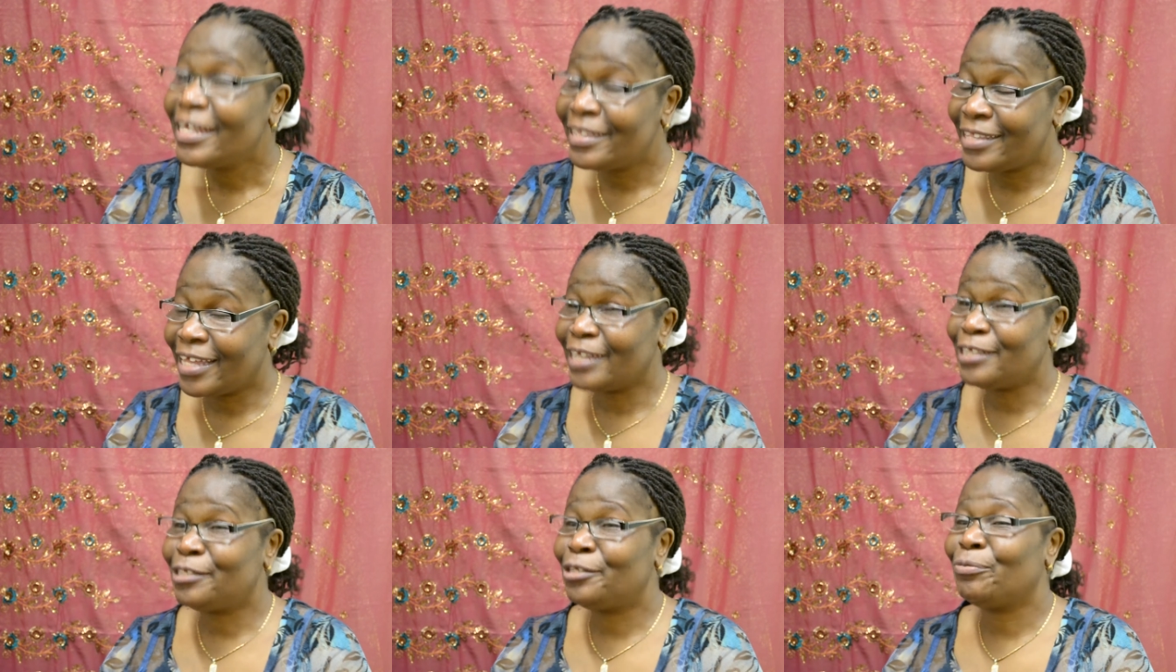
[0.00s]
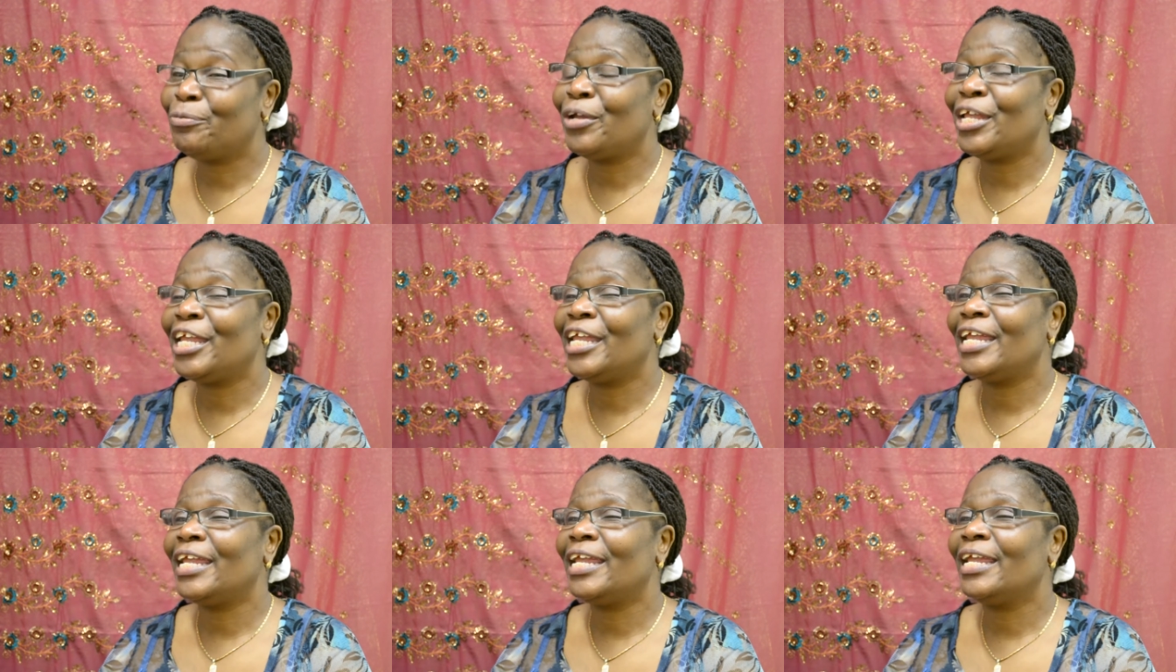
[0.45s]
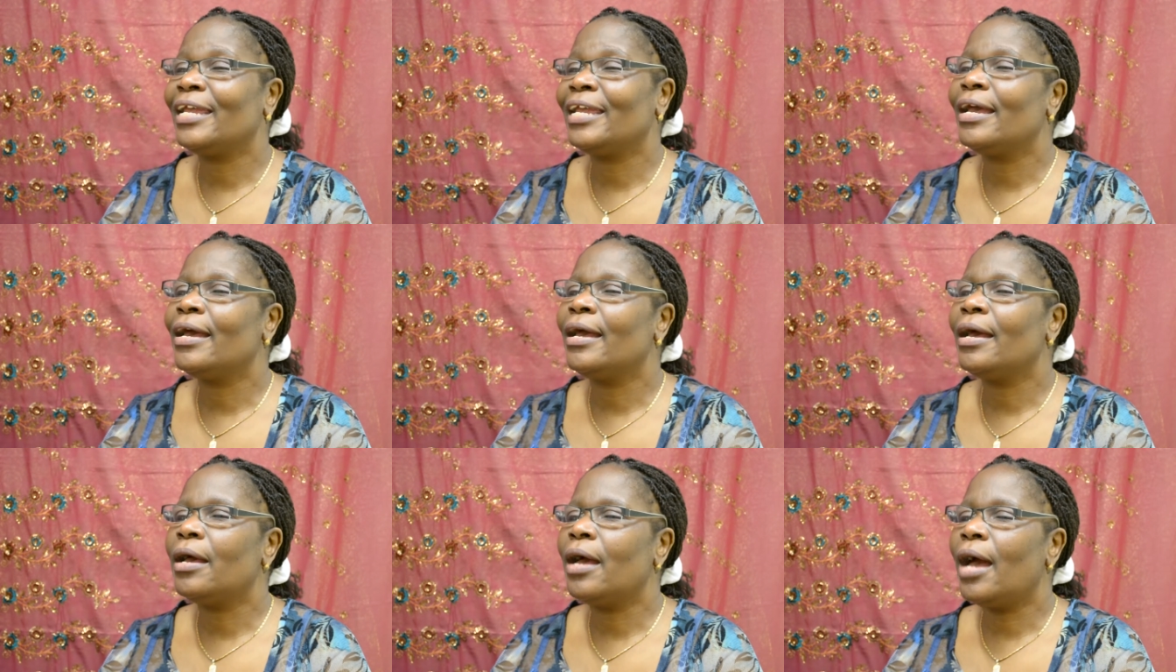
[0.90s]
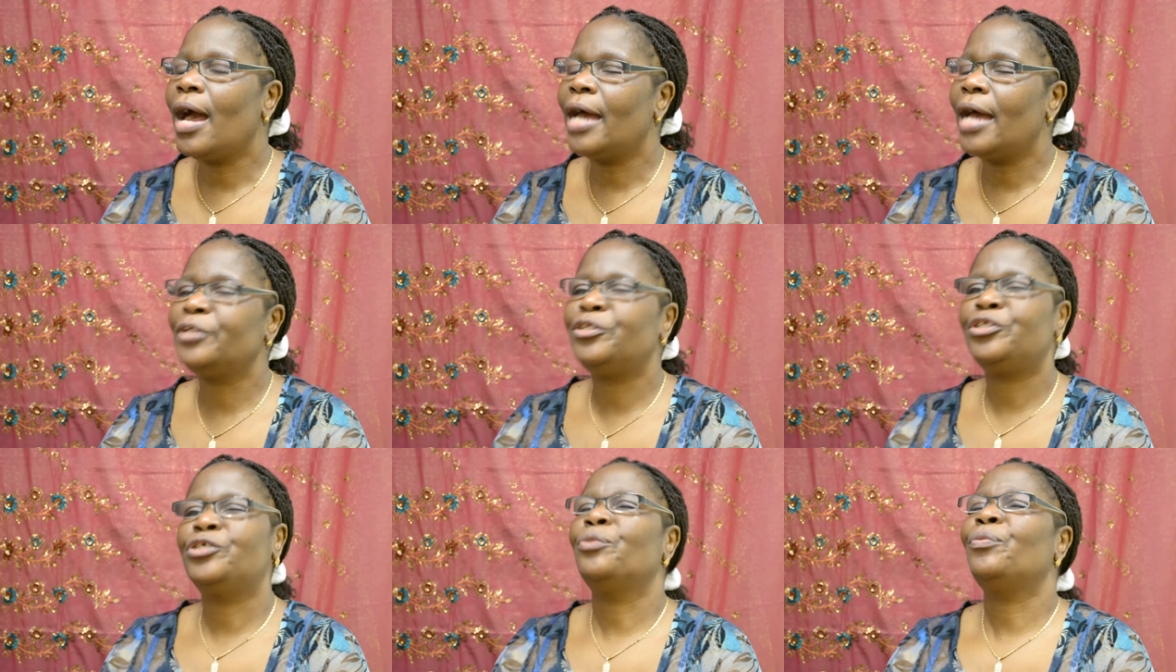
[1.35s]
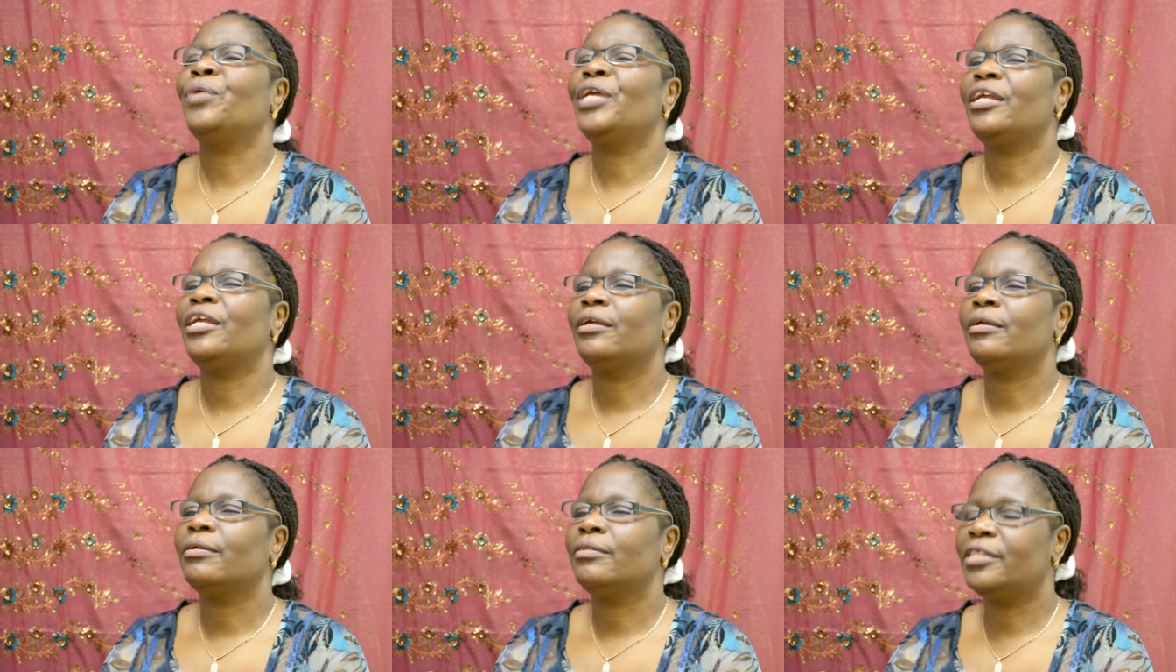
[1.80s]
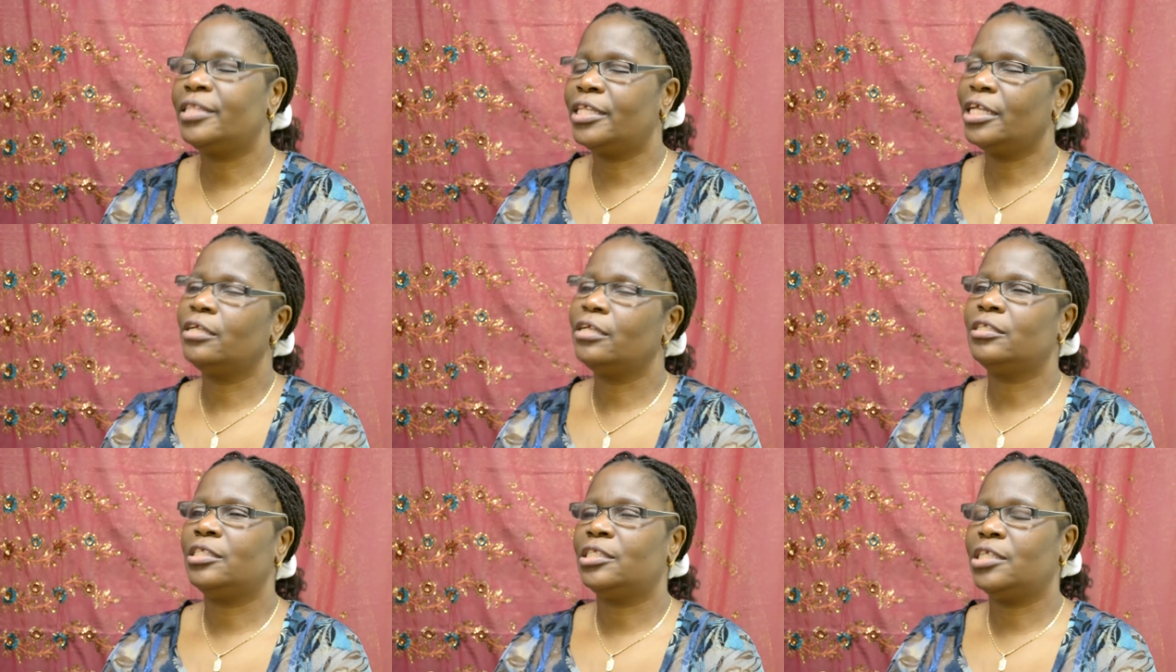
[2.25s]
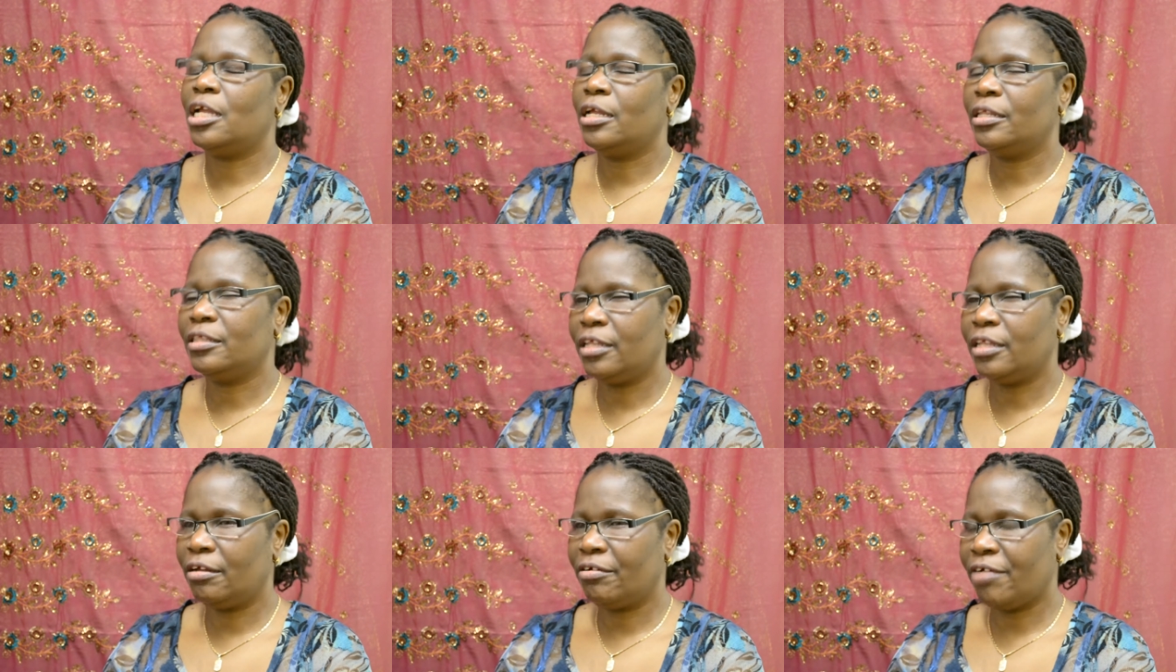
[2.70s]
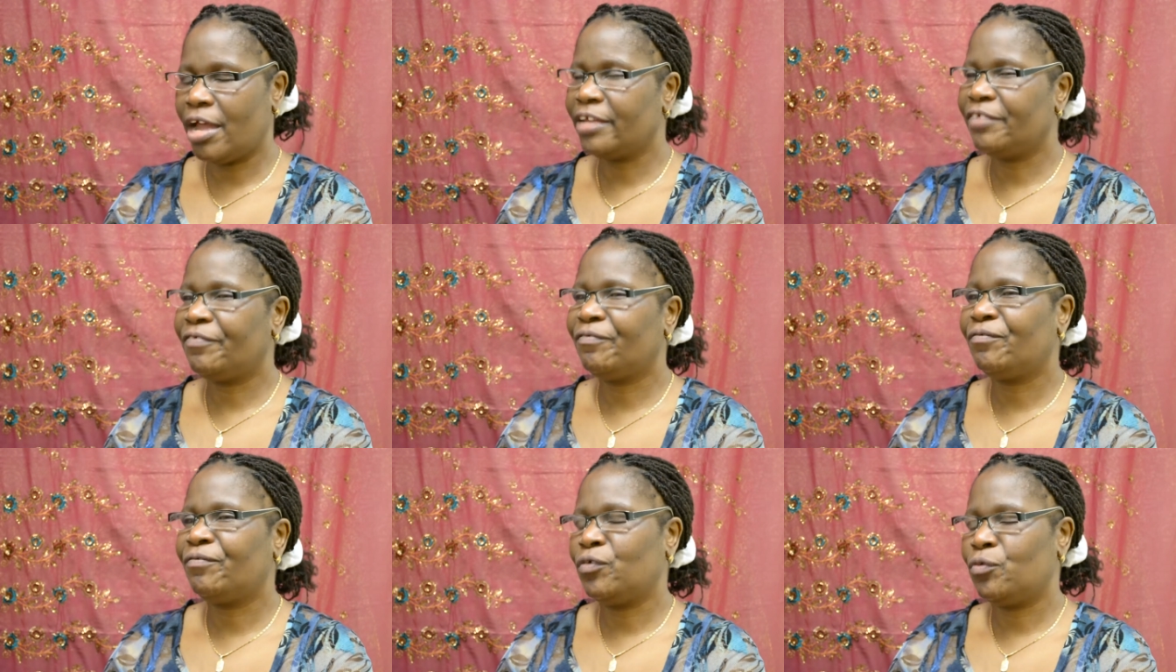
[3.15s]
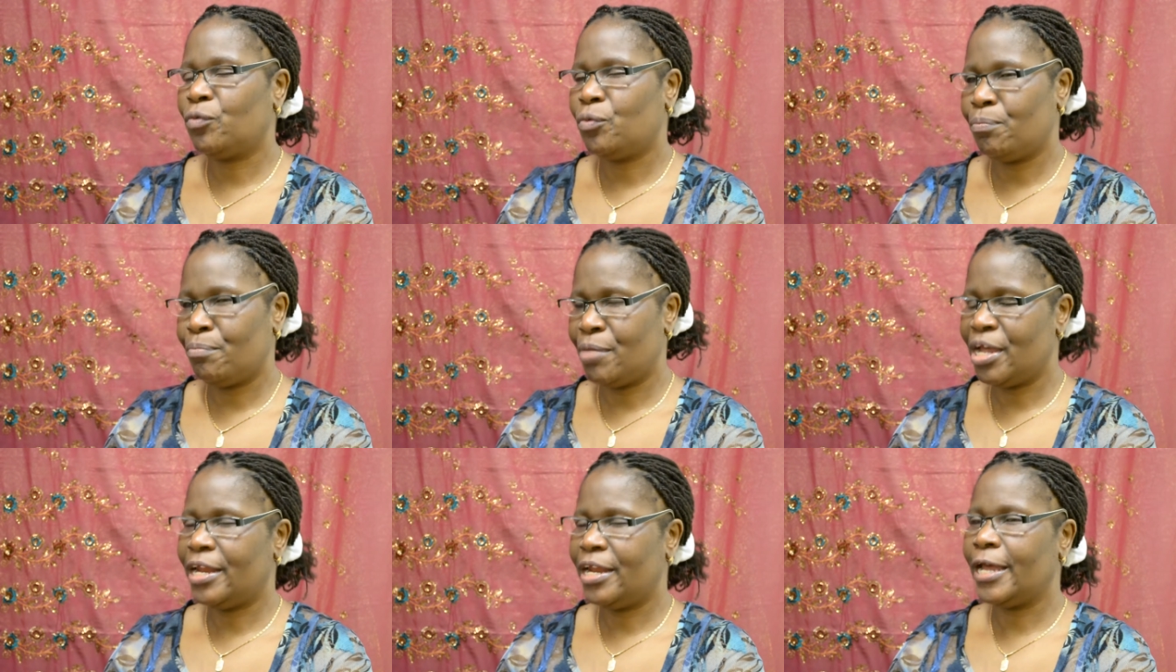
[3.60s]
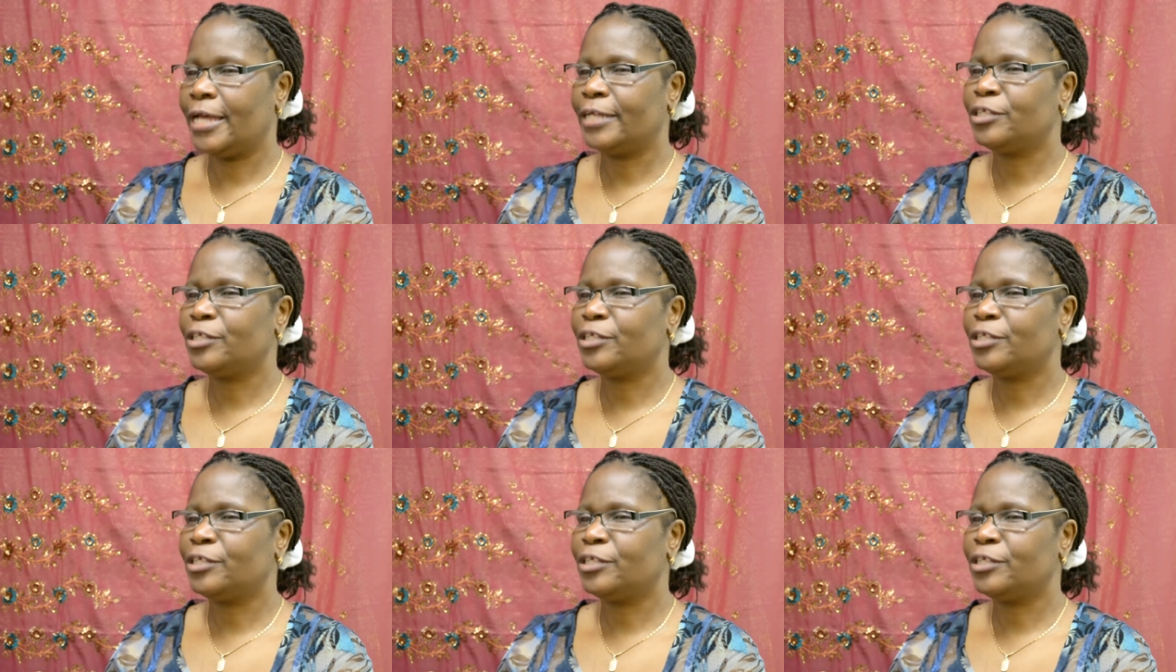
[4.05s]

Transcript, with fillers: that we are doing things in the rightful manner.